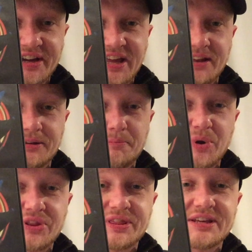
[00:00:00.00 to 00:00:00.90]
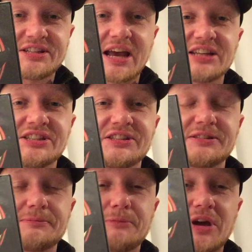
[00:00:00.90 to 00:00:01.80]
again, but this hasn't
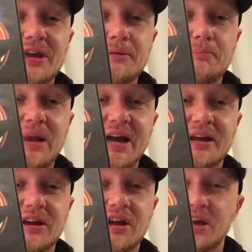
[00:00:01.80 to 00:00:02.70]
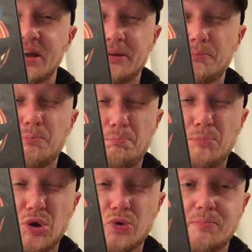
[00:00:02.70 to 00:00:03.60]
a
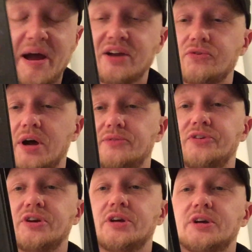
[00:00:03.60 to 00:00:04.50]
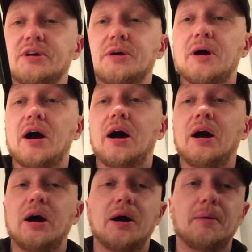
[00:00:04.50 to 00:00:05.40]
blue background,
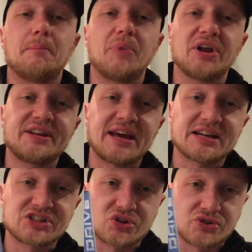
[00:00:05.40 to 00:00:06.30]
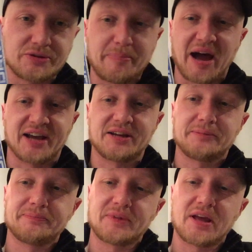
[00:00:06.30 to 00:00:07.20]
but it has on the back
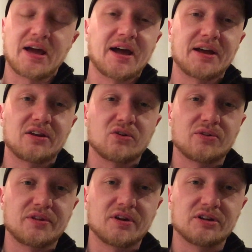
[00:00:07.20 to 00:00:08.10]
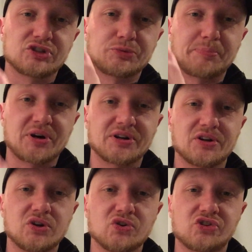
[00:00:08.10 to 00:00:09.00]
and on the spine
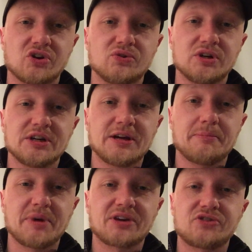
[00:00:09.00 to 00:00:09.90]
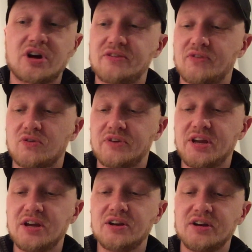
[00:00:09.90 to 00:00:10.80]
also Mega Drive over
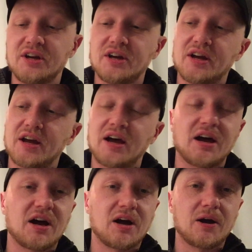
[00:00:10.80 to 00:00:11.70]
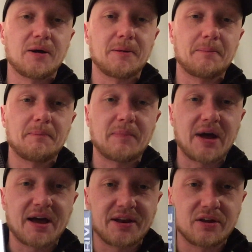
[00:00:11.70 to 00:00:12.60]
here,
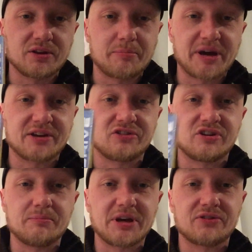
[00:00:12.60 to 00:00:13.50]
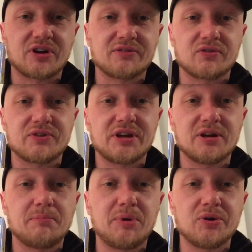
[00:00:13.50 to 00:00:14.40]
and on the back you see Mega Drive over
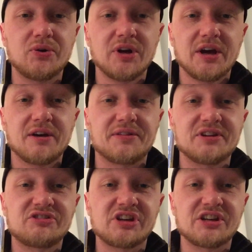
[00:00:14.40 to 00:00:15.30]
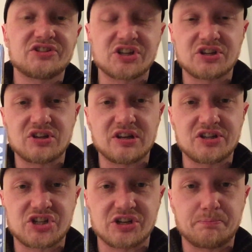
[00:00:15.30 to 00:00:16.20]
here, blue. This is a
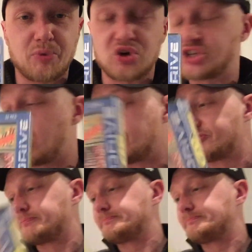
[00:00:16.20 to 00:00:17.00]
legit box art.